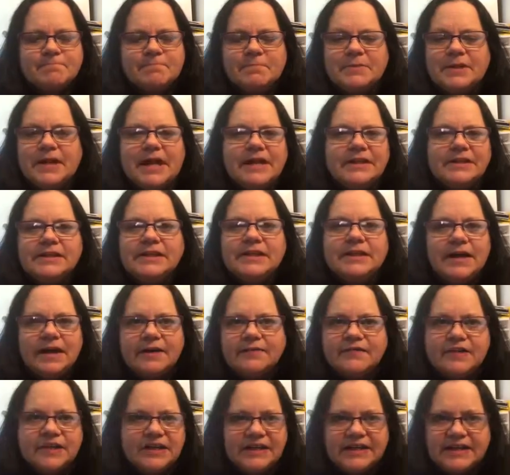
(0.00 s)
but I
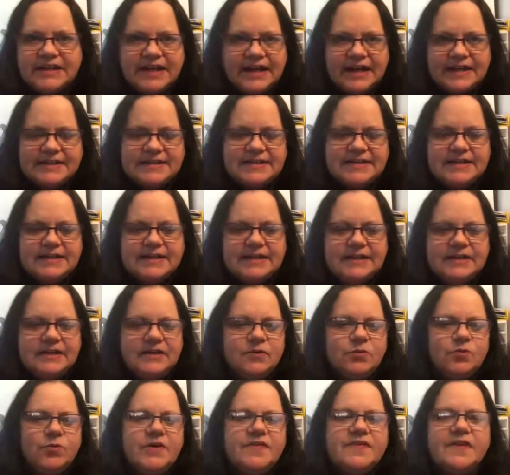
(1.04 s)
love
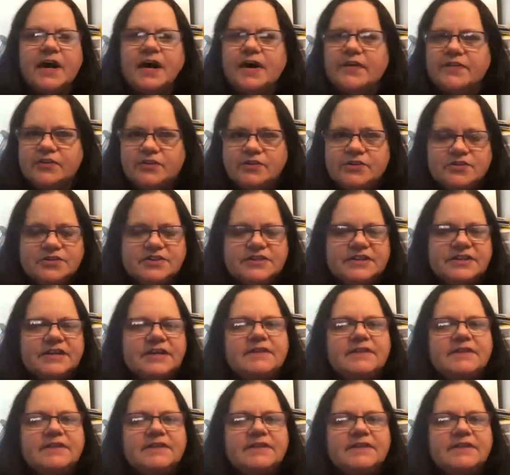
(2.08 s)
connecting with others,